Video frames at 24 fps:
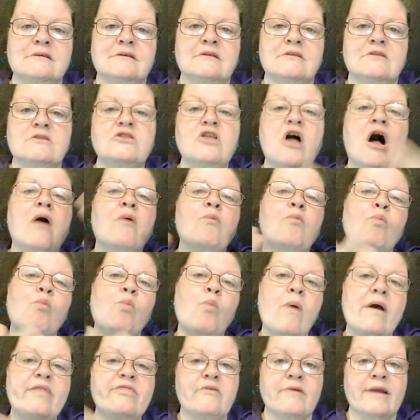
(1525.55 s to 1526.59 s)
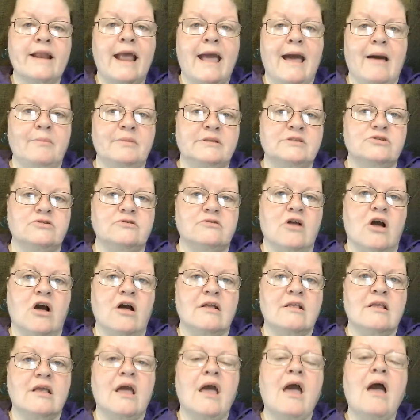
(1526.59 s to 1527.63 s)
not whether it happens or not,
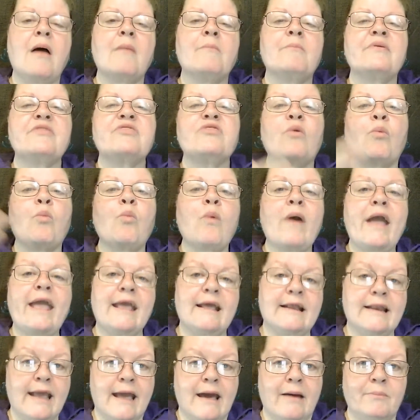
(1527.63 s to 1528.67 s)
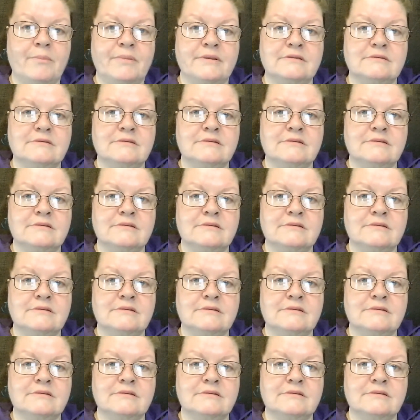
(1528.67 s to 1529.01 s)
but the way it happens.